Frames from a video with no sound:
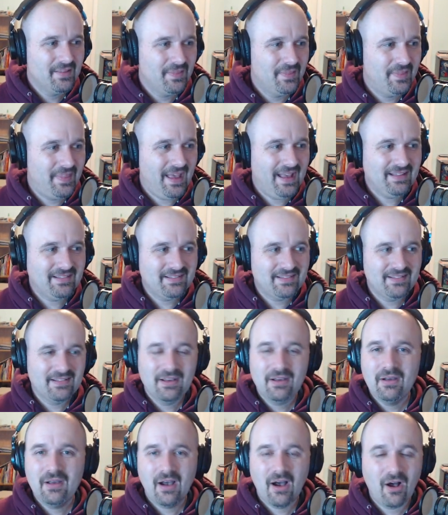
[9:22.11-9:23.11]
That's
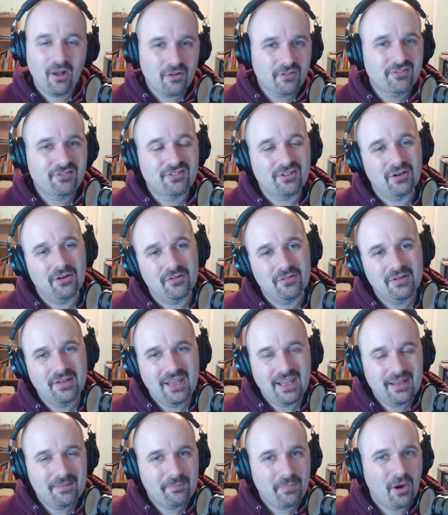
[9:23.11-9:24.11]
also
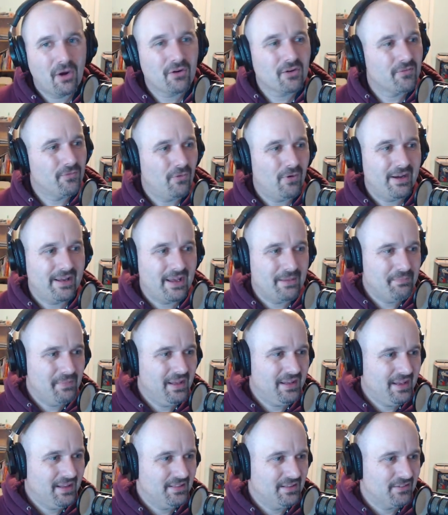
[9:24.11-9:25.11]
part of why I'm
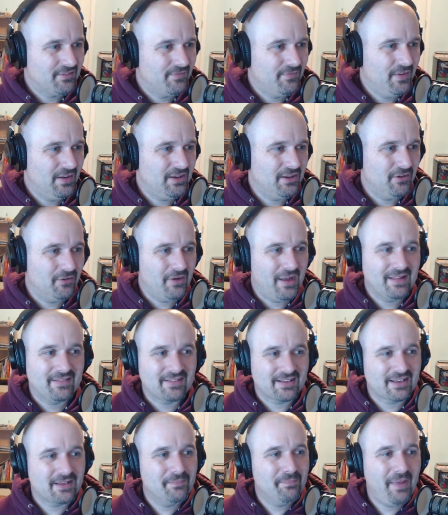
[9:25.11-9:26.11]
making this video
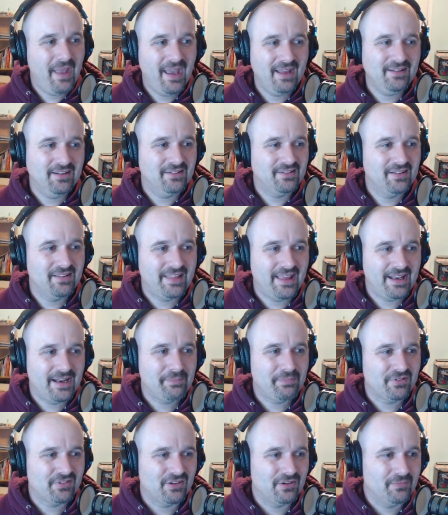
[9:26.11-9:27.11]
as a companion to that
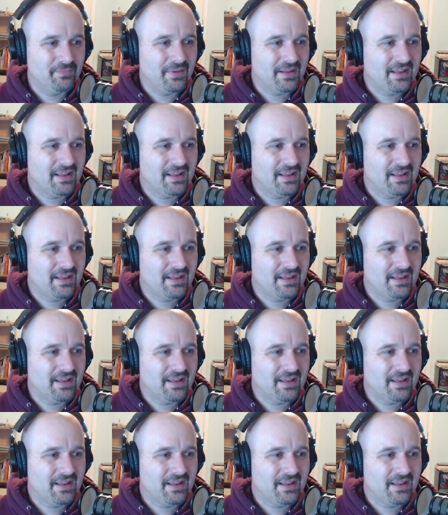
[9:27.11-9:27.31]
episode,